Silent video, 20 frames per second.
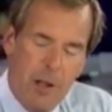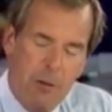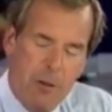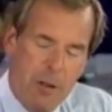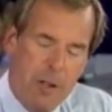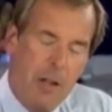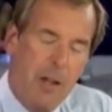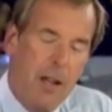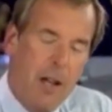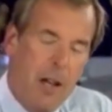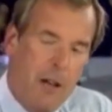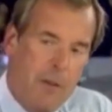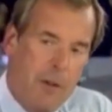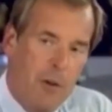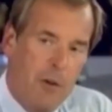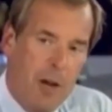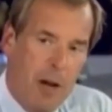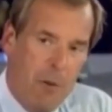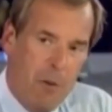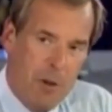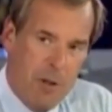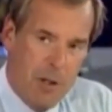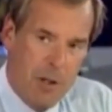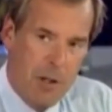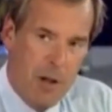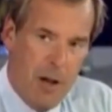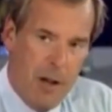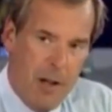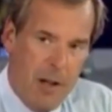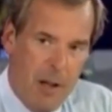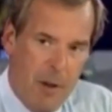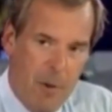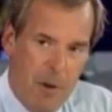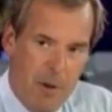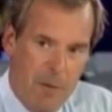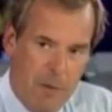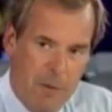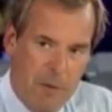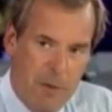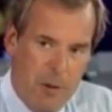which allegedly have the best
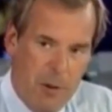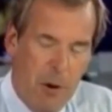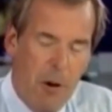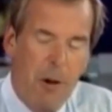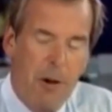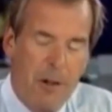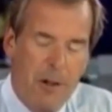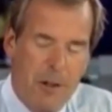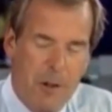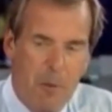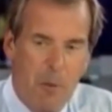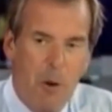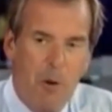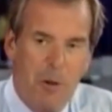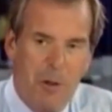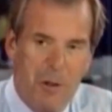interests of we the people in